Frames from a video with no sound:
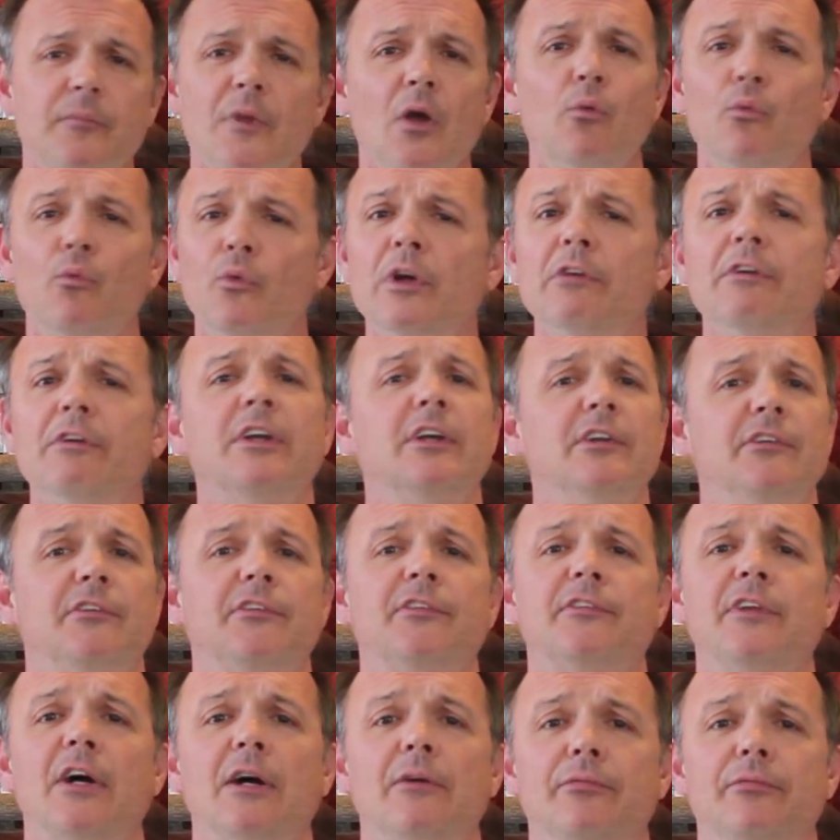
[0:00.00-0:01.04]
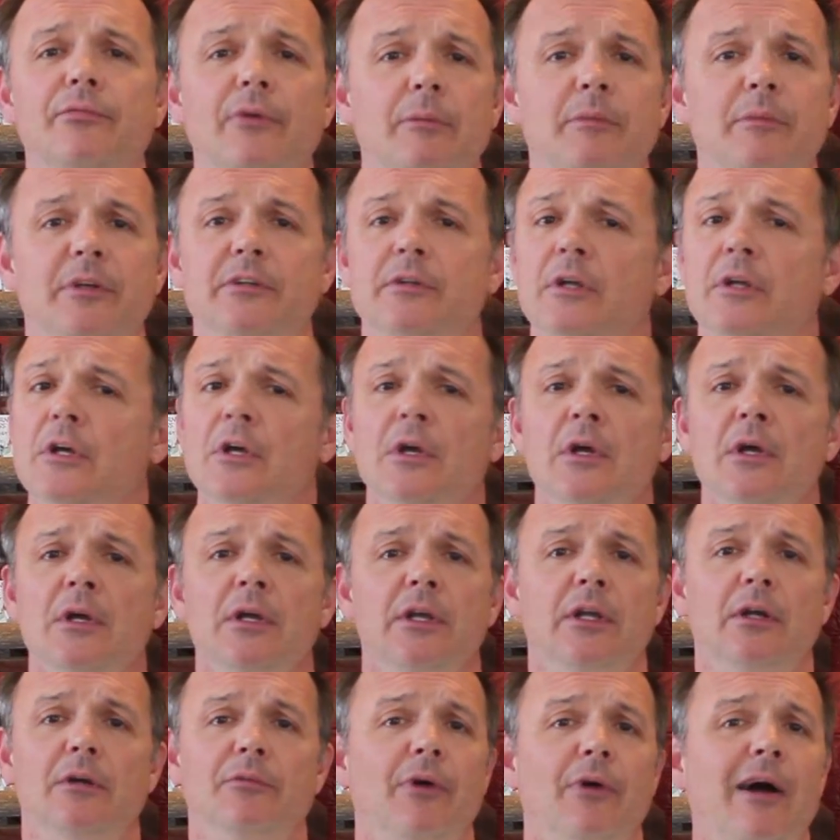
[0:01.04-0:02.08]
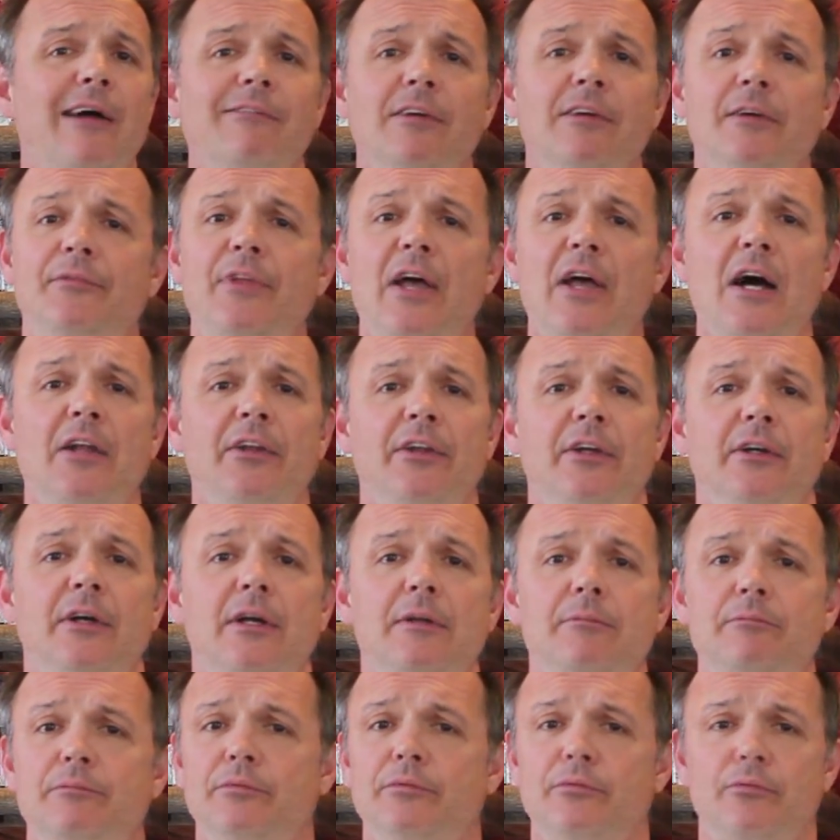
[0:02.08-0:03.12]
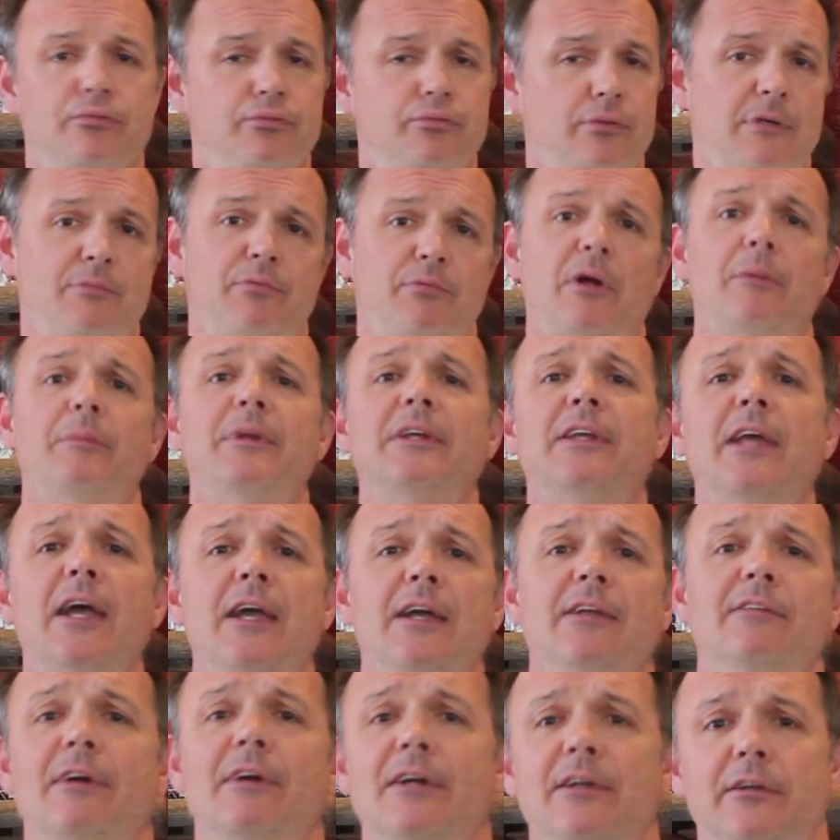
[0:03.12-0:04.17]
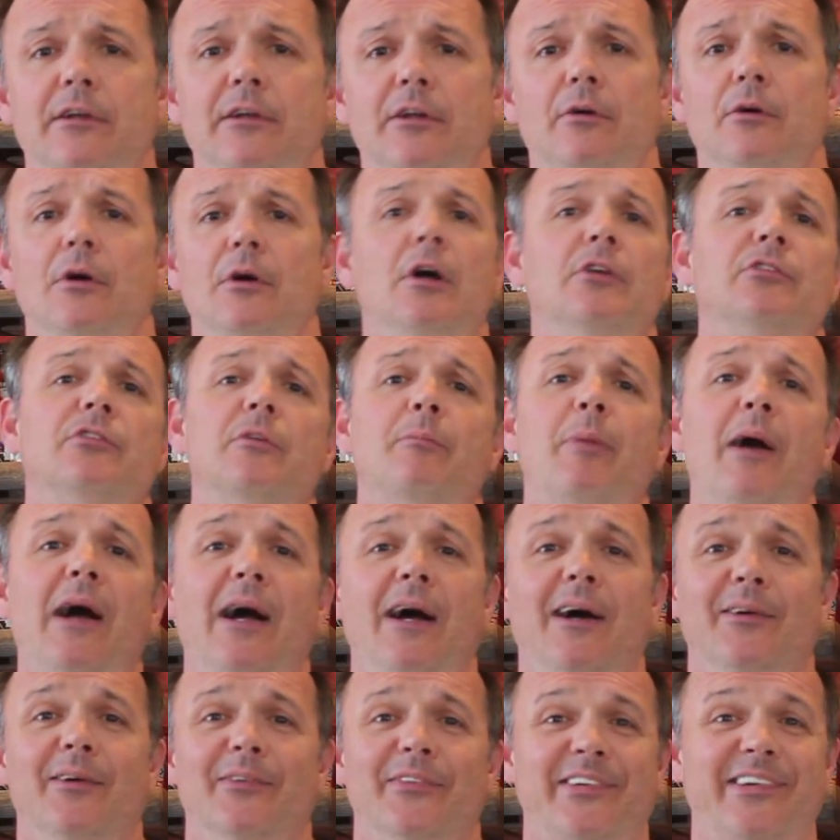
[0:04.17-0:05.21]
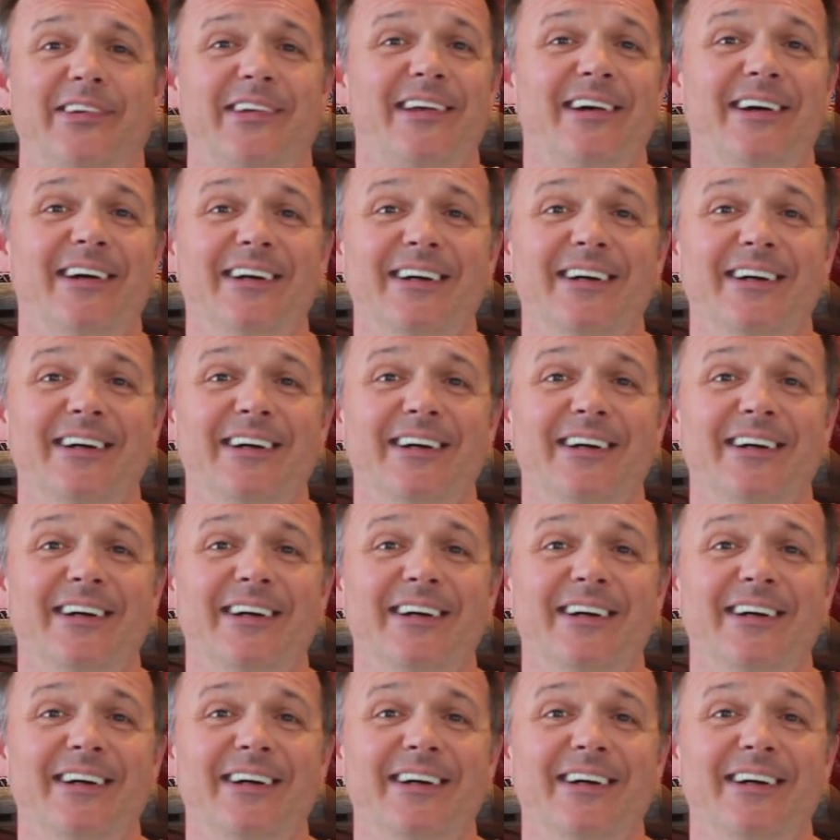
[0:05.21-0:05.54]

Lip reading: Really good stuff. I mean, you know, if I lived down there, I'd probably gain like, you know, 100 pounds.